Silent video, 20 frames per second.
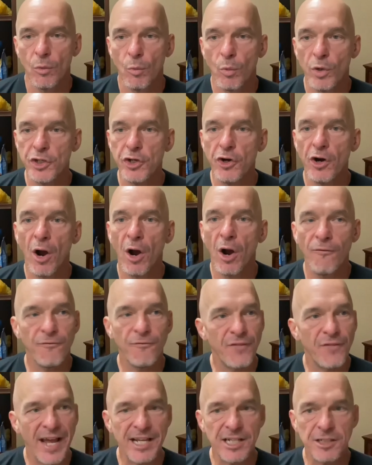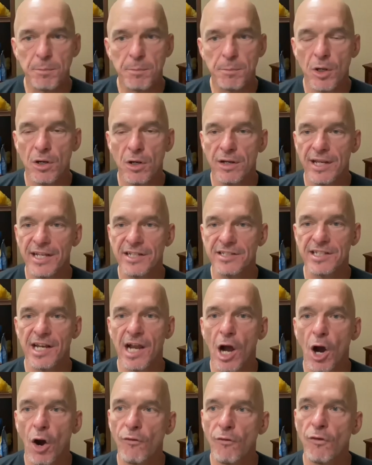When you're on Facebook, is
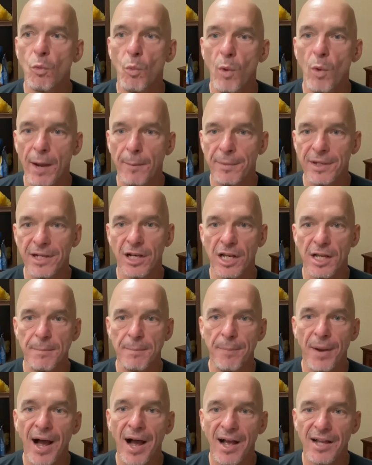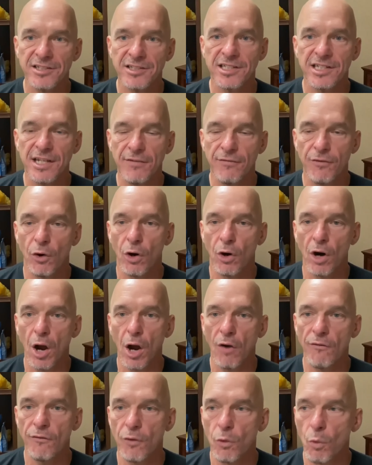it overwhelmingly positive or
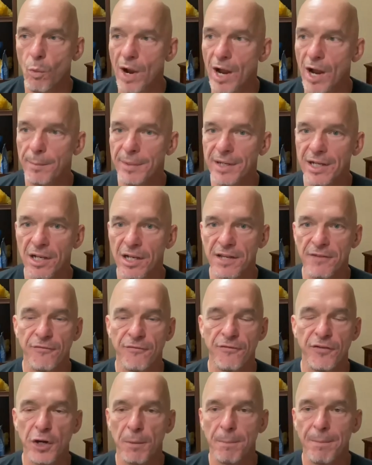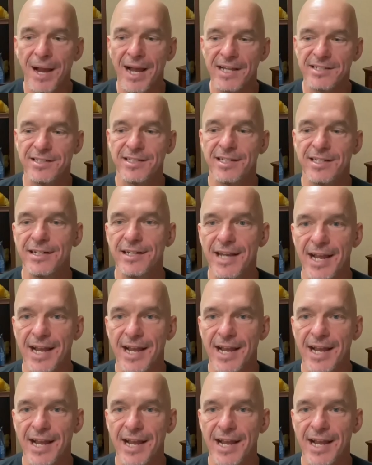overwhelmingly fear based and